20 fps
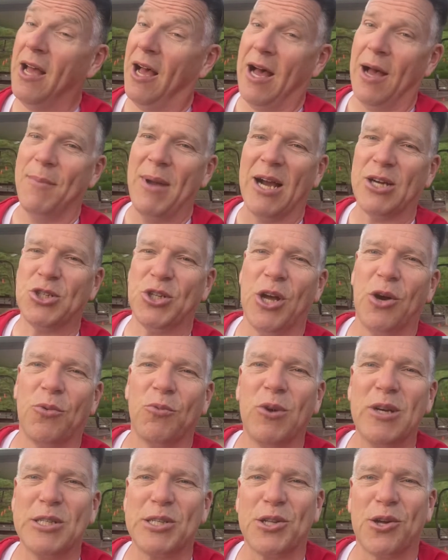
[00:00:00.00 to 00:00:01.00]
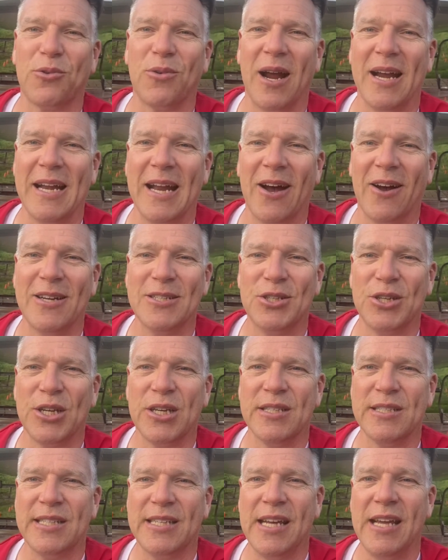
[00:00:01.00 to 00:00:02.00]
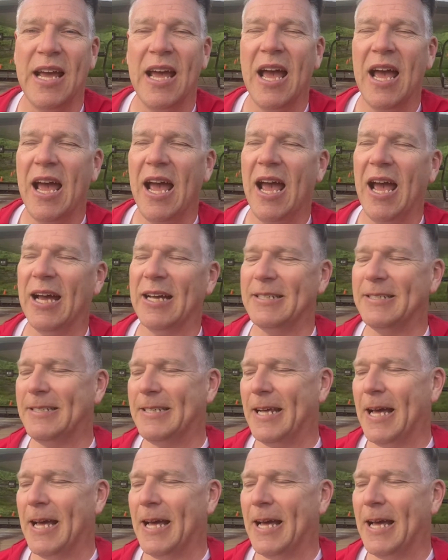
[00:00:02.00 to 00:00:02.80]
I'm actually out in Whistler right now, as you can see, and